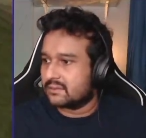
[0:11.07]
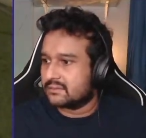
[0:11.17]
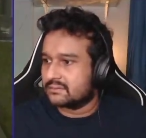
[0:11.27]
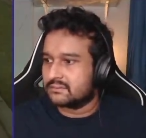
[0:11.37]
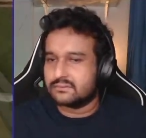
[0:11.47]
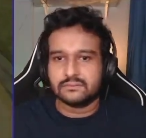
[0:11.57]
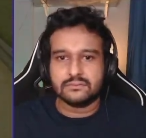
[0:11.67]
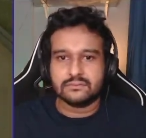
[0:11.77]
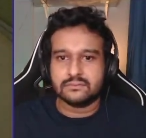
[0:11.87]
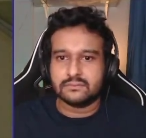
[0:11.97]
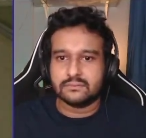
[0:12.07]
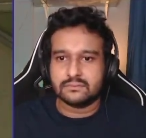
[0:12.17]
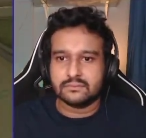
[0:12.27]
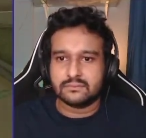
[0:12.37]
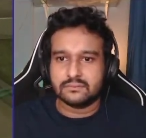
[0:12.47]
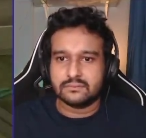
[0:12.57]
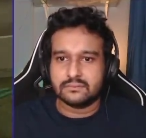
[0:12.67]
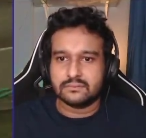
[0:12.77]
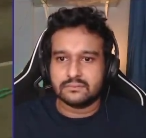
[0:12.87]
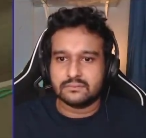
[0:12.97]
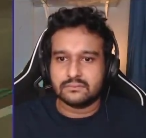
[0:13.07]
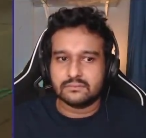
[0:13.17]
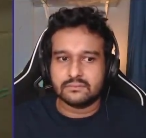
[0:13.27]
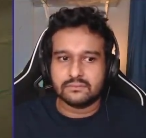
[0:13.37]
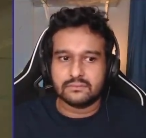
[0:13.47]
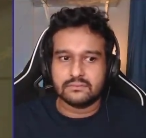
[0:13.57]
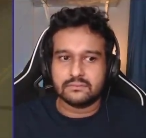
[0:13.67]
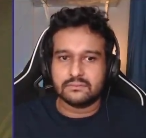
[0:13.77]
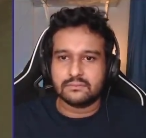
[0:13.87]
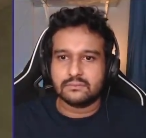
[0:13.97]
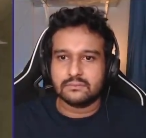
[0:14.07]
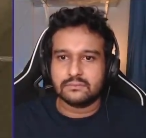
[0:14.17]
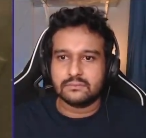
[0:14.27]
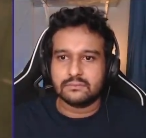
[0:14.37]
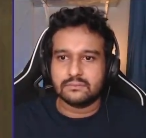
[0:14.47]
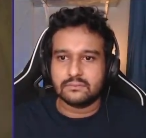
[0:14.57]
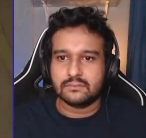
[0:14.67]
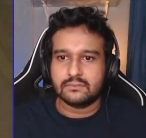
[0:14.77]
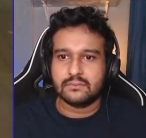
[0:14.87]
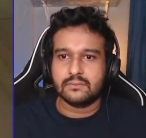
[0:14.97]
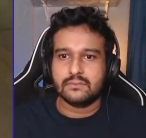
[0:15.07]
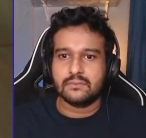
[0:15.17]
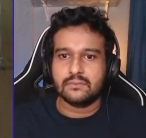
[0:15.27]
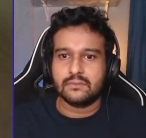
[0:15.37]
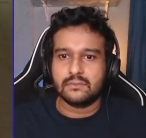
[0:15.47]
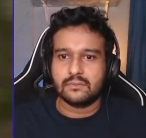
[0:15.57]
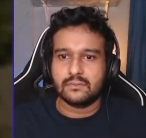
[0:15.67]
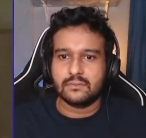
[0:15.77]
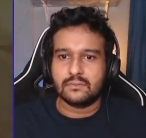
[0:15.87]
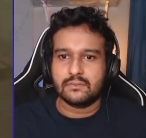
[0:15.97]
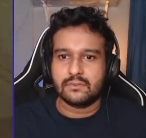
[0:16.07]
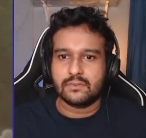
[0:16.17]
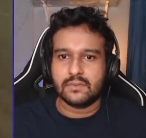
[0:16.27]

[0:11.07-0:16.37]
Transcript: (silence)